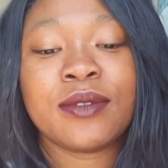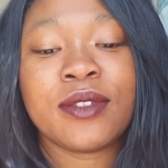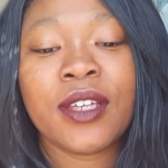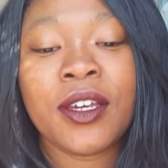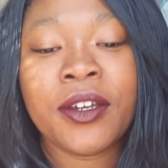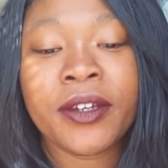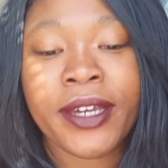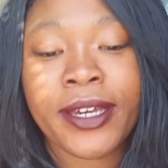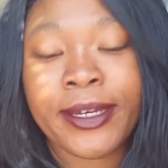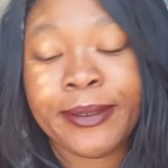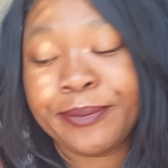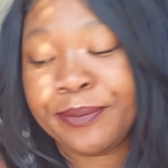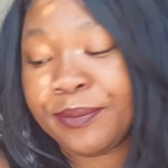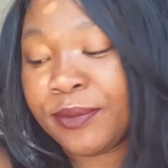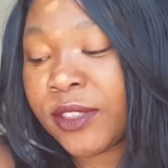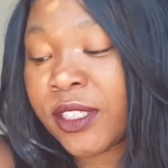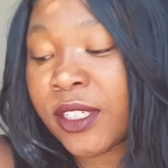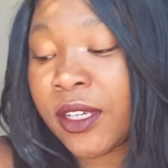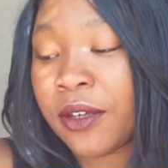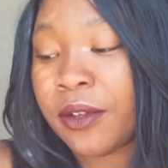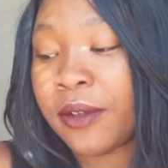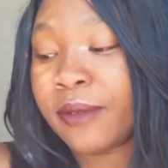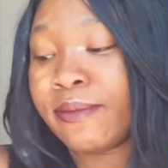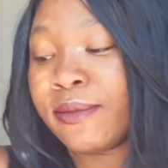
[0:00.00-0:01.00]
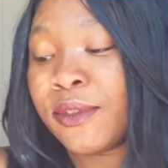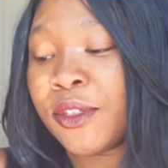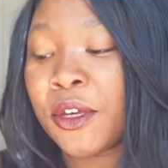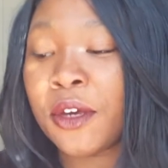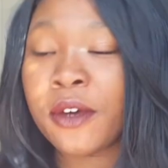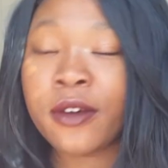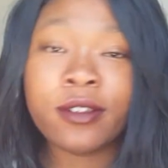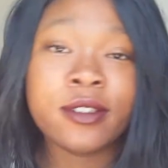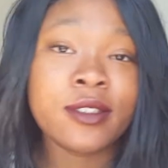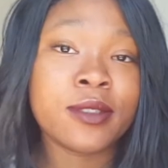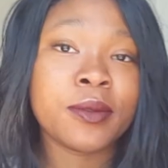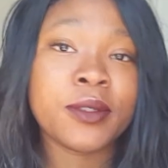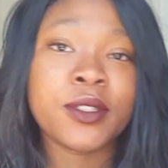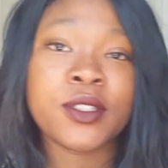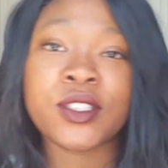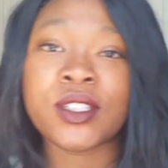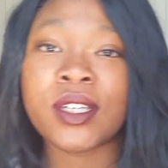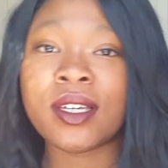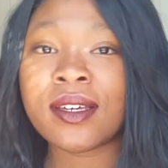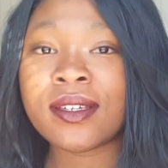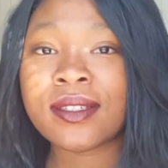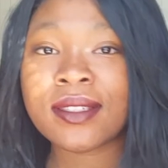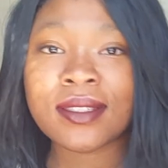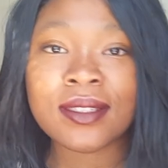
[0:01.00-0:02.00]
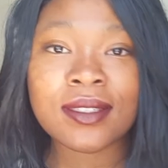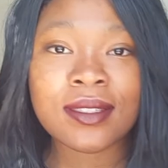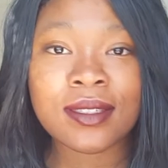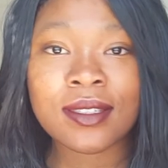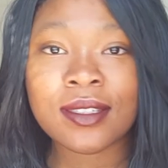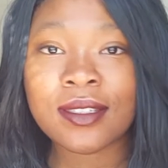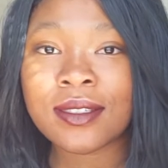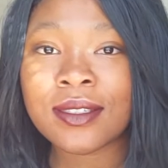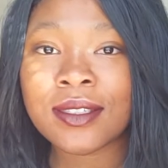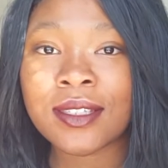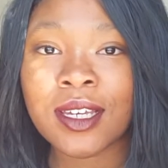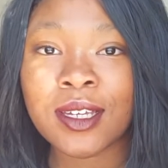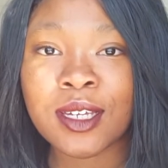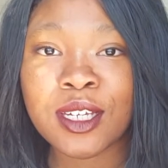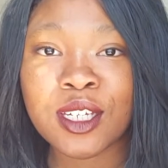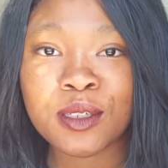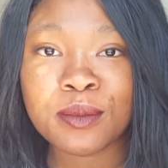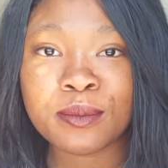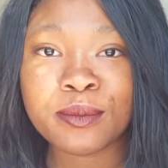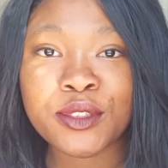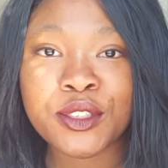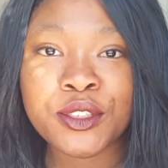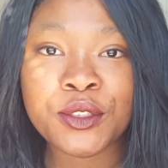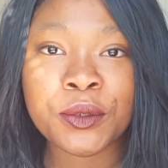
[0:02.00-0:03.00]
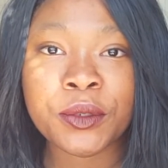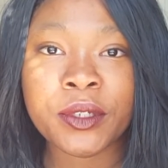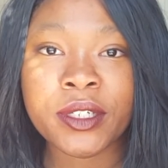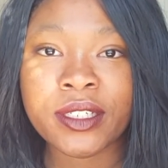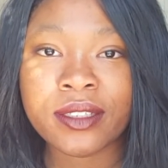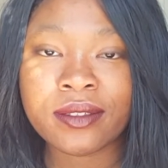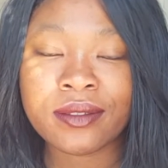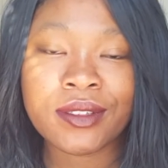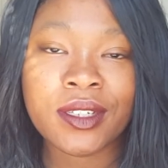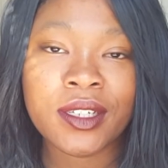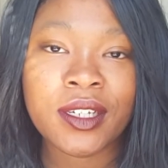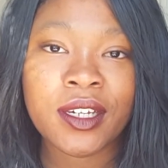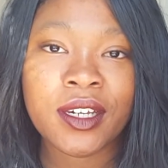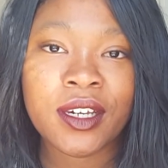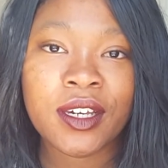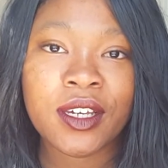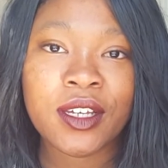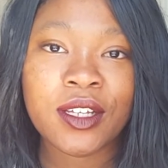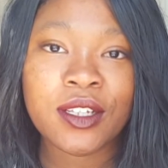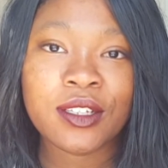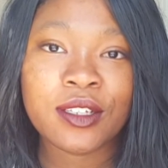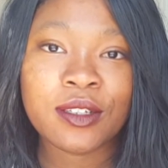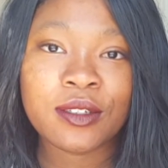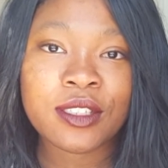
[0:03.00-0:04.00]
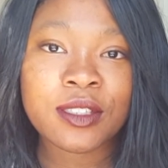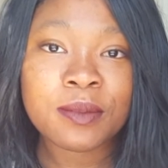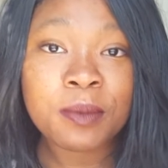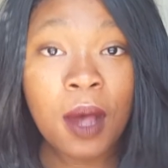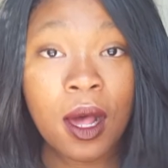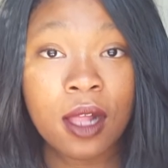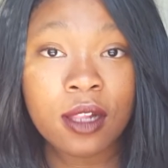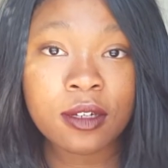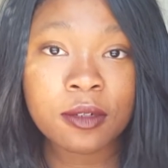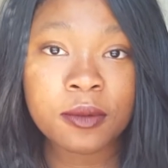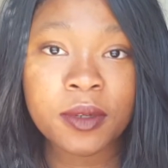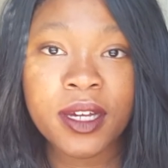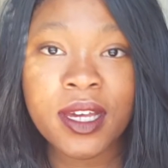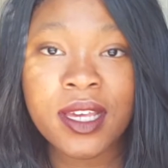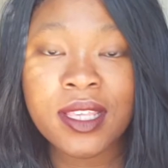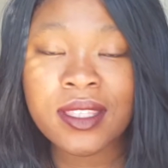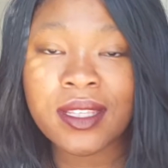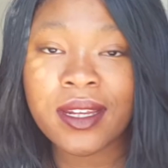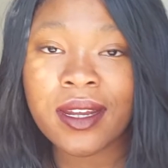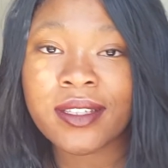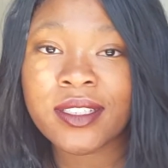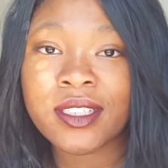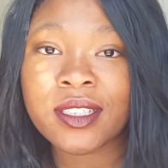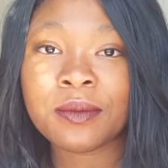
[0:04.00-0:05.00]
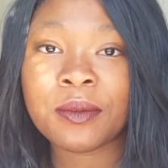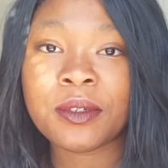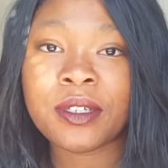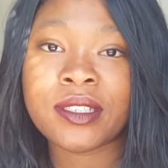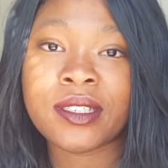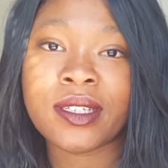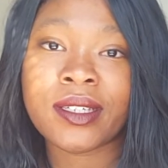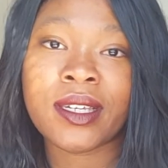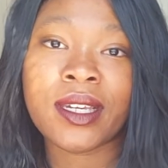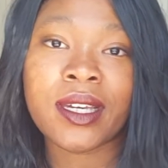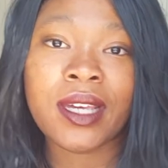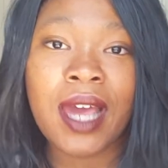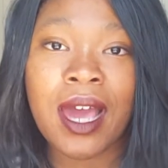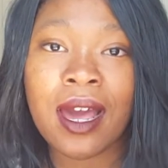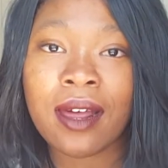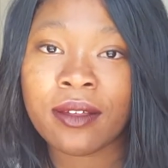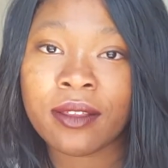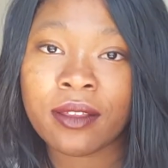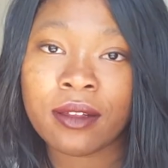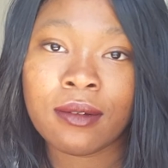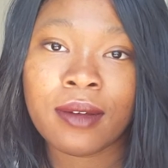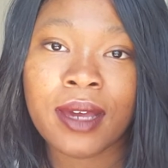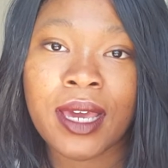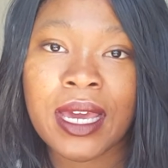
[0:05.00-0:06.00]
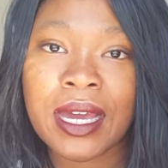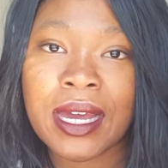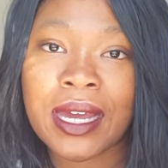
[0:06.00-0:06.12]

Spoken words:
Okay, so those were just some short, smaller ones that I just wanted to get out of the way.